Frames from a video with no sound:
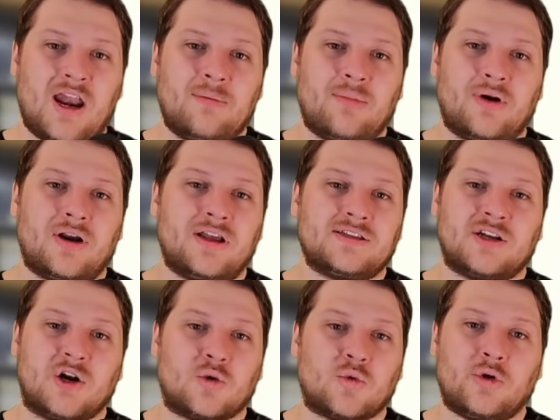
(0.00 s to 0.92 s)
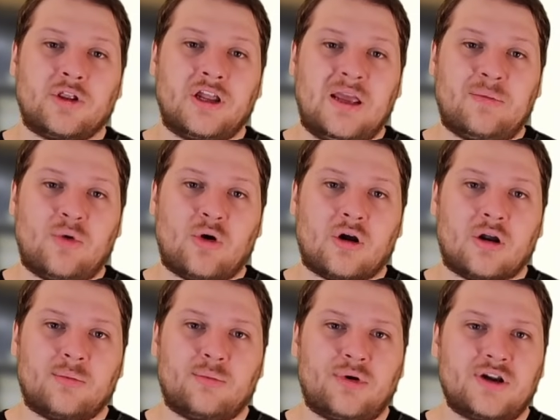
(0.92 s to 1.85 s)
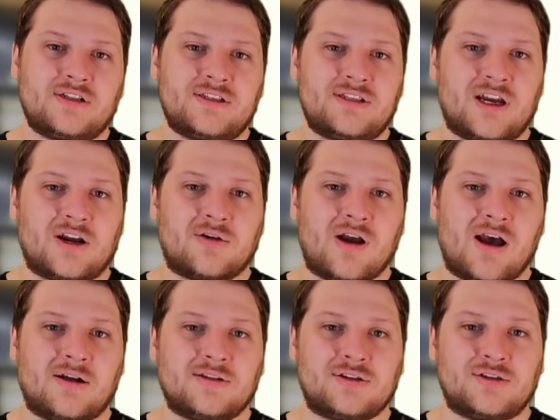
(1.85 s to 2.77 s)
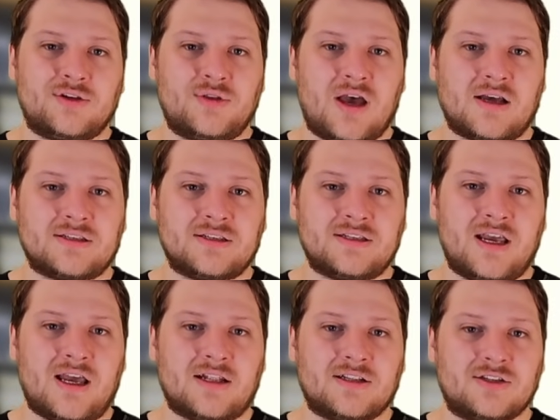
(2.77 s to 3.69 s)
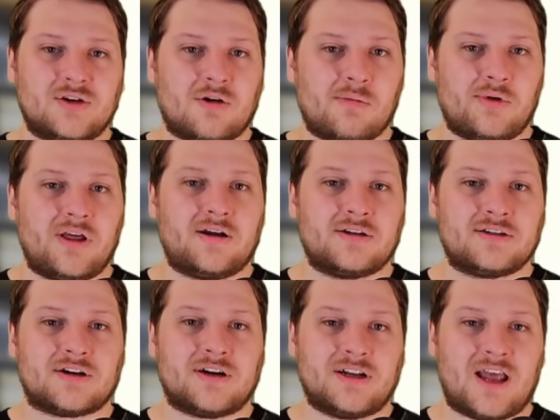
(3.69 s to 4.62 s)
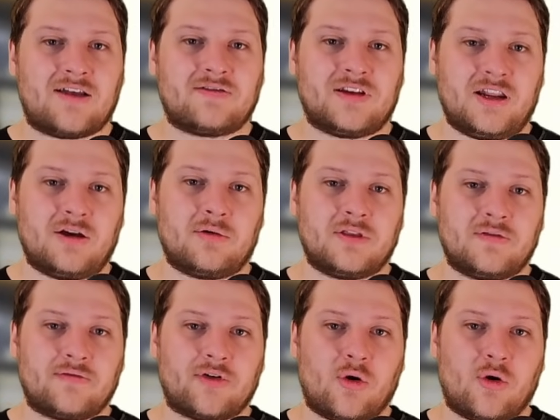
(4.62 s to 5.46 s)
burn isn't a rule anymore, but it stuck around till 2010, so our players are going to have to deal with it for a